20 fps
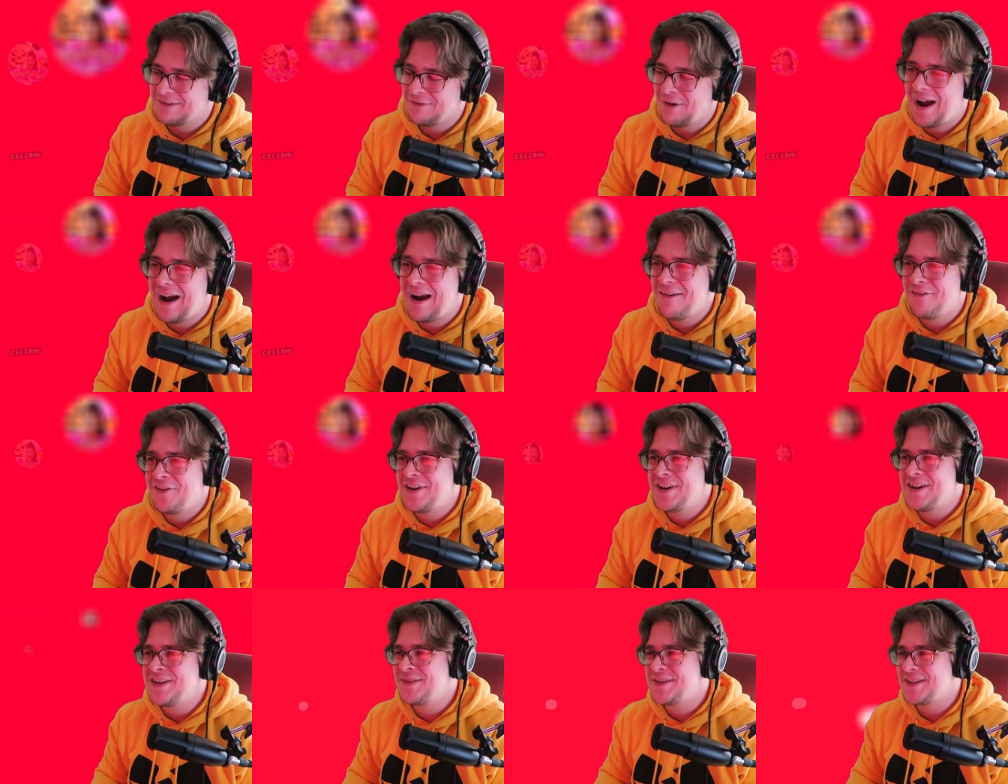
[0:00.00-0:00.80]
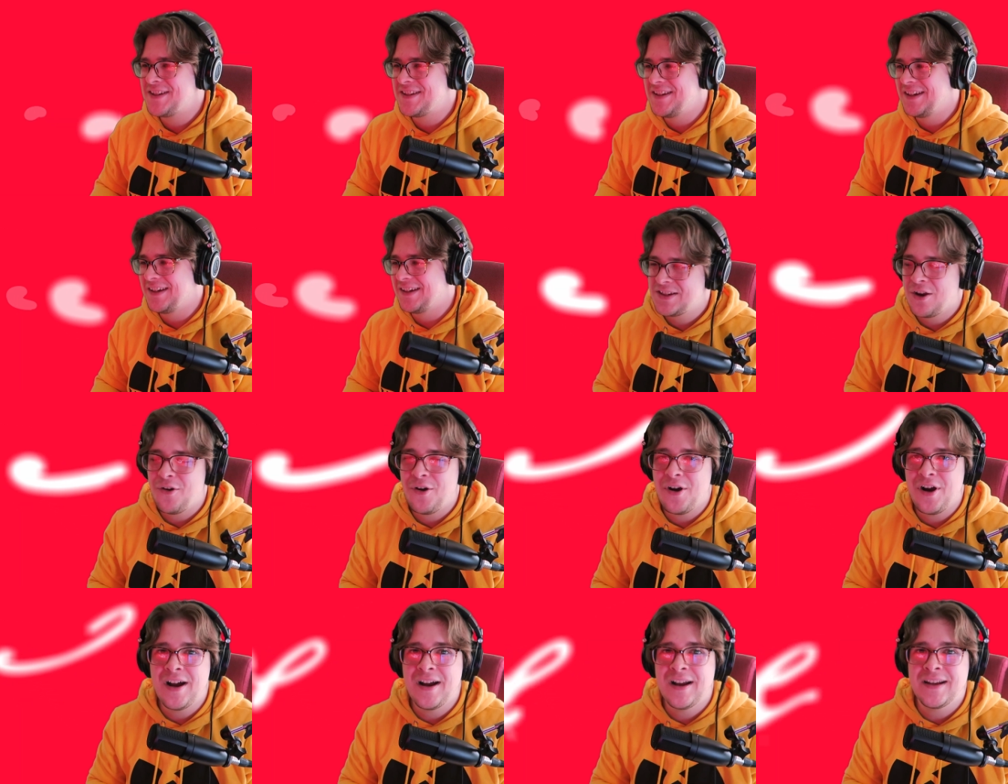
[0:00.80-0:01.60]
Wow, very interesting.
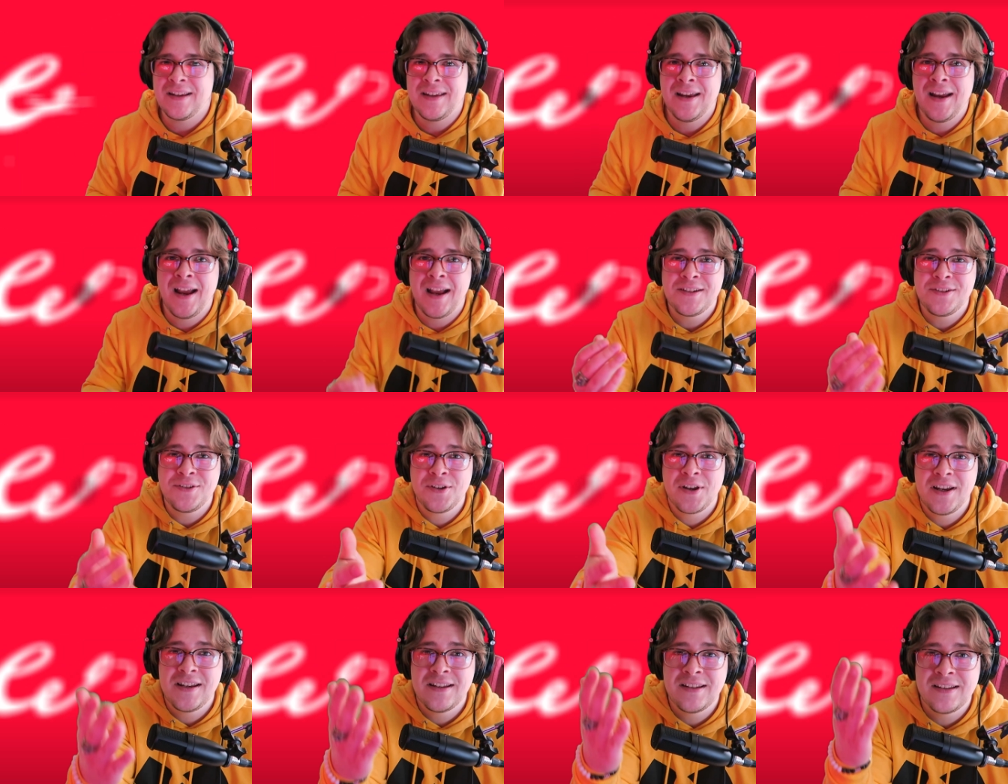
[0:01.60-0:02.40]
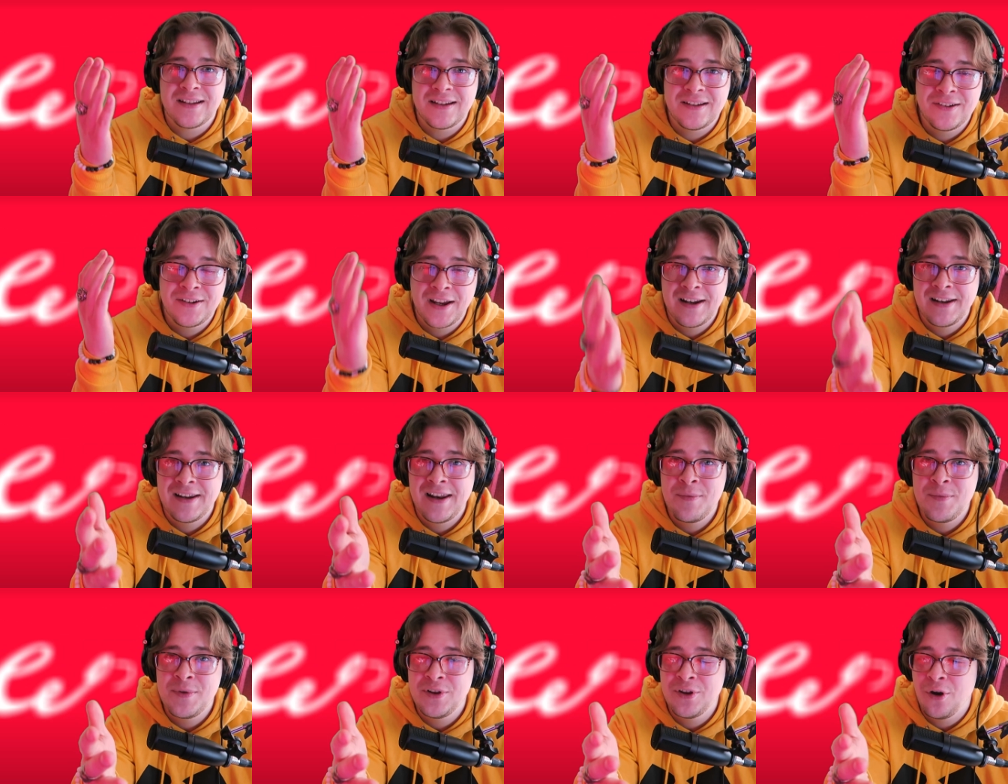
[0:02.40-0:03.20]
So yeah, guys, you can
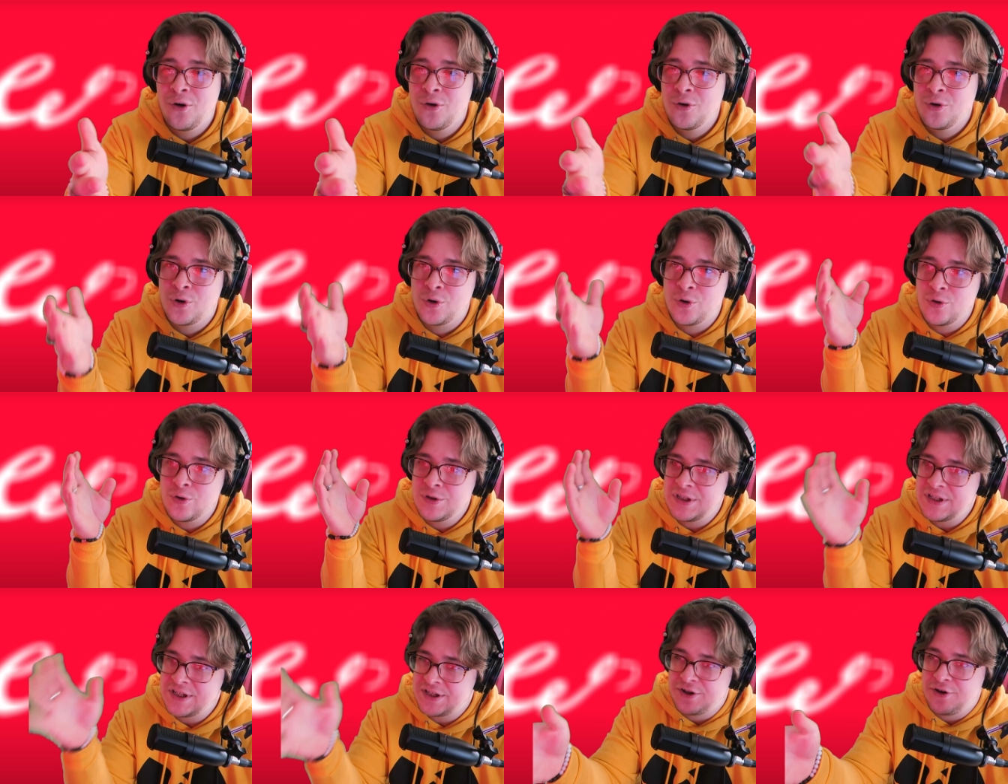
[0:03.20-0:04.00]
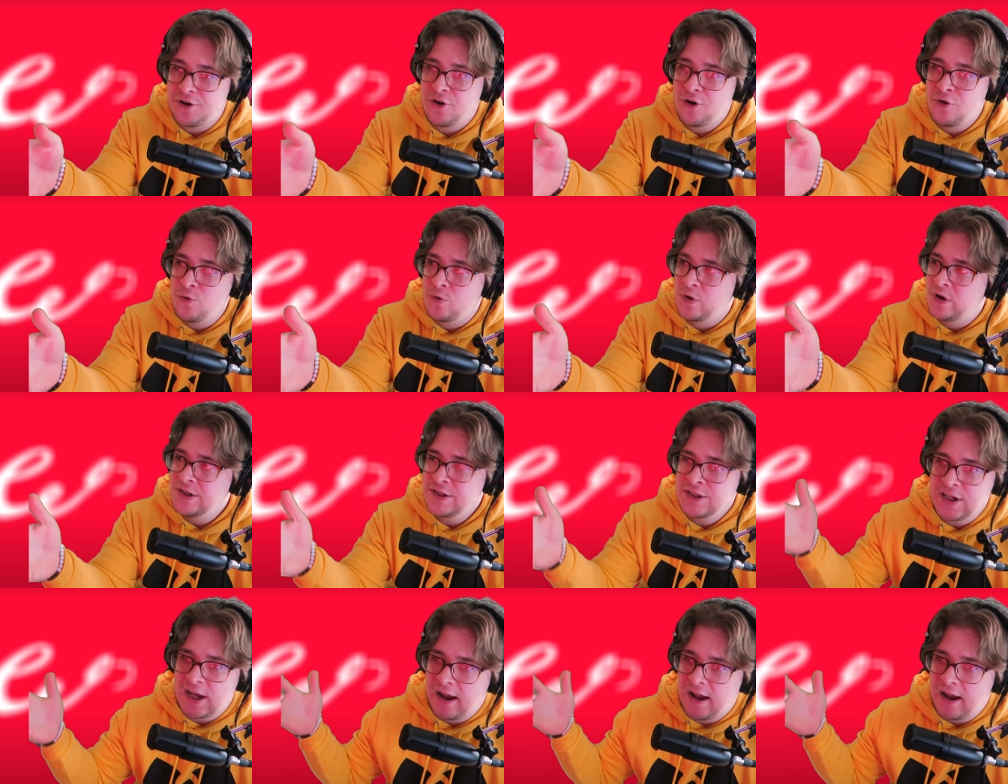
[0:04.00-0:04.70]
let me know who this girl was.